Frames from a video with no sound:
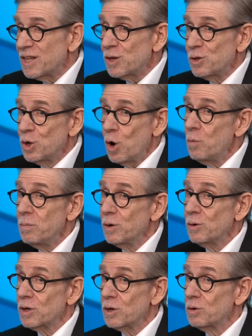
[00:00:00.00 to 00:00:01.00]
they're no
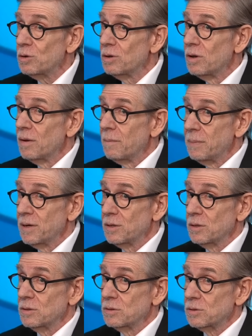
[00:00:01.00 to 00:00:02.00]
miracle
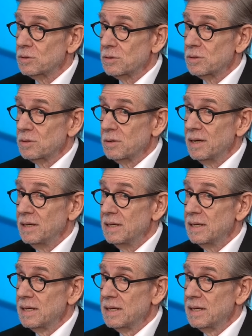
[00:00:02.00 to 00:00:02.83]
pills, right?